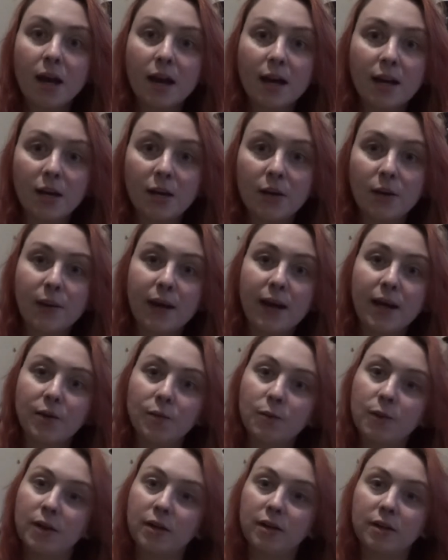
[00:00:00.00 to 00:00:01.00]
Hello and
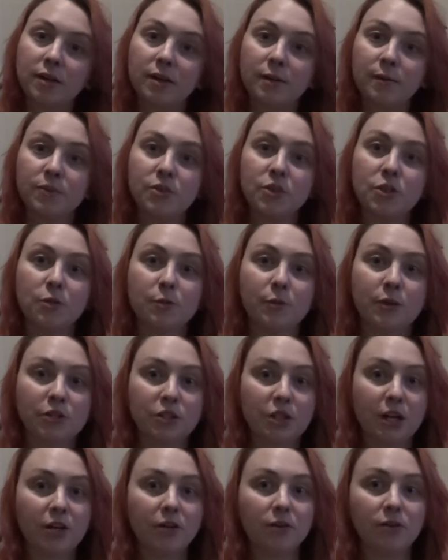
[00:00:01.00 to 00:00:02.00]
welcome to my
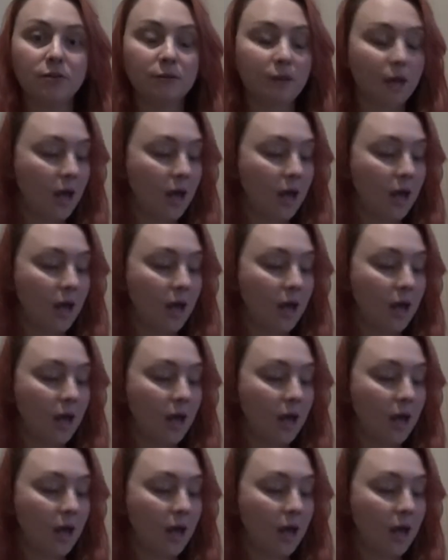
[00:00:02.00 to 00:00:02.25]
channel.